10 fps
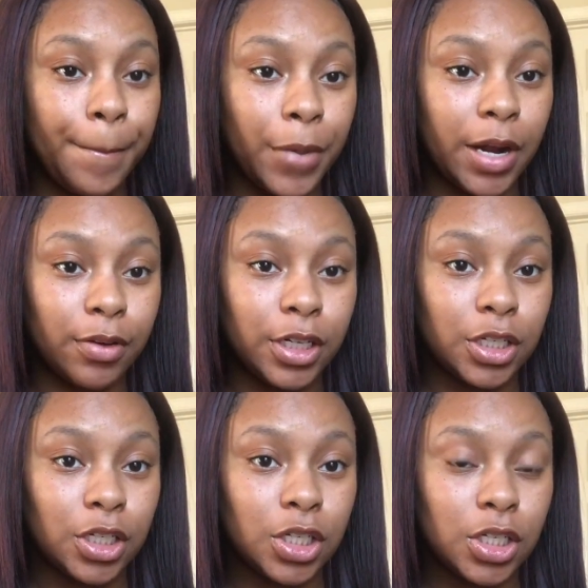
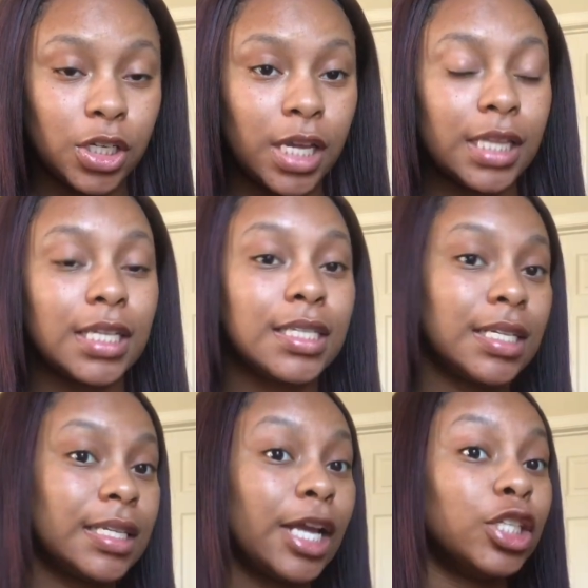brownish. This
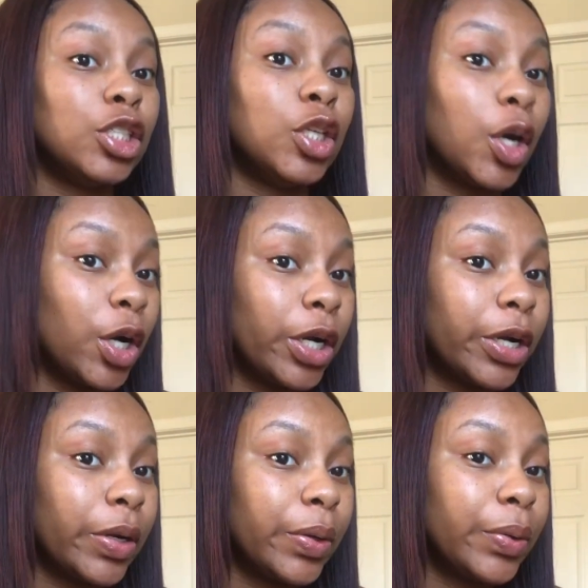is a
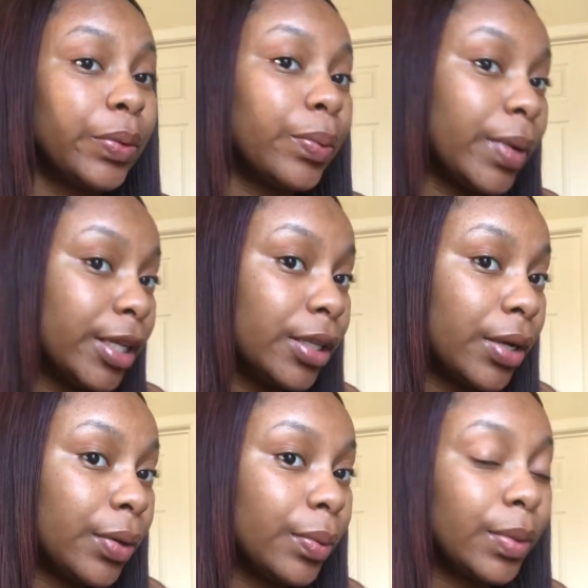dark red
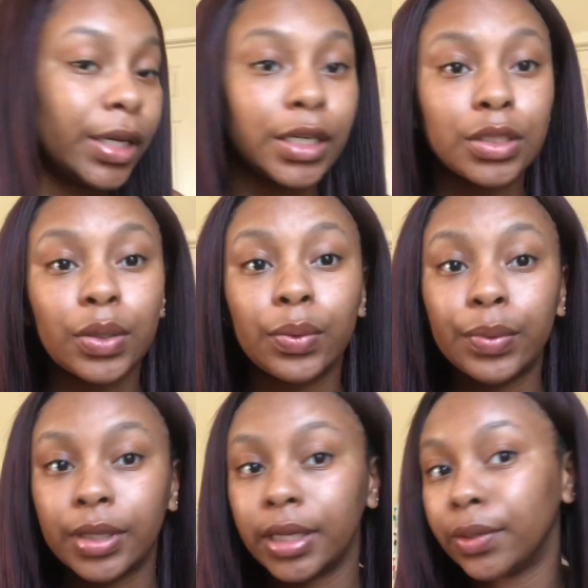though. It is a
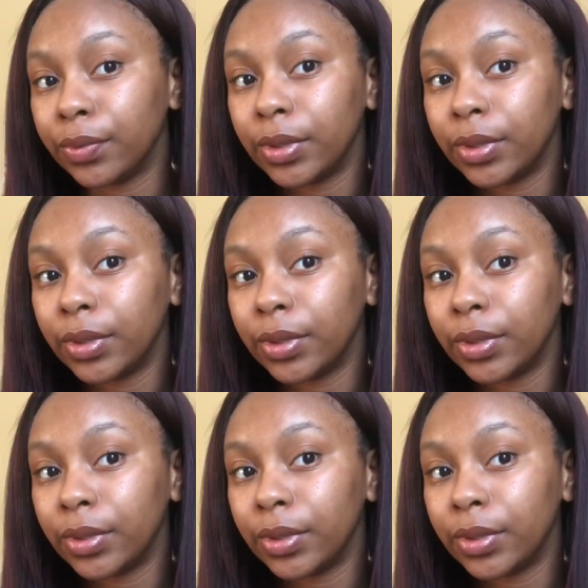really,